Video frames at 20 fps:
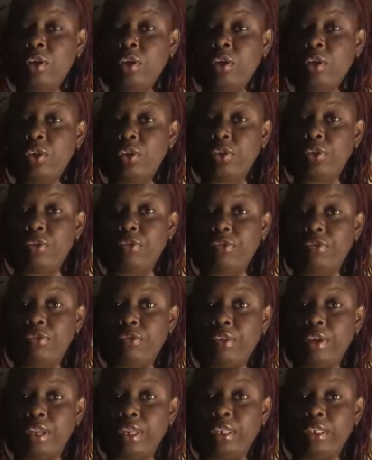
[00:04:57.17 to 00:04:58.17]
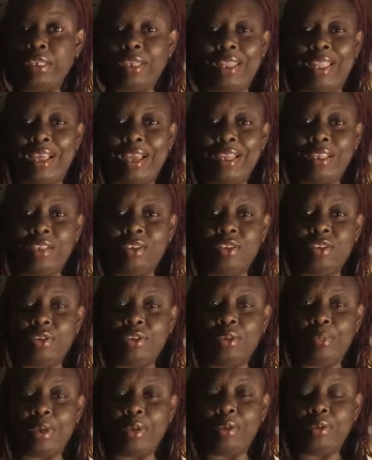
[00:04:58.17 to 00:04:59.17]
your friend lied to you
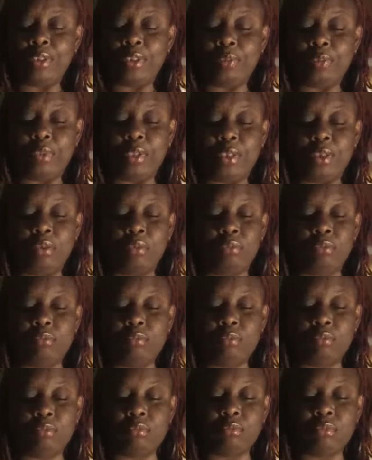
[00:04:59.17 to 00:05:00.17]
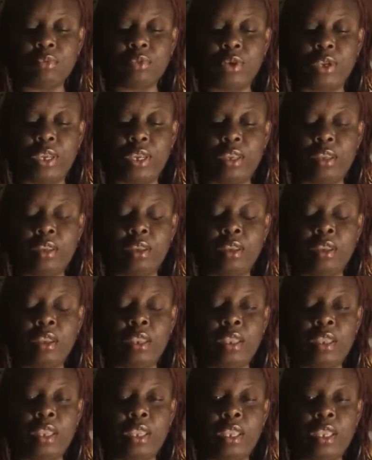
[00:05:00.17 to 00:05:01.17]
about something. Okay.
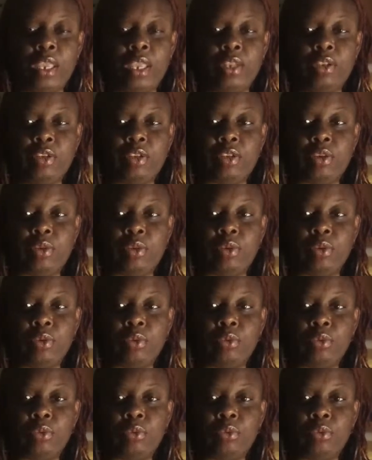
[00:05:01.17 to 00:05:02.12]
And so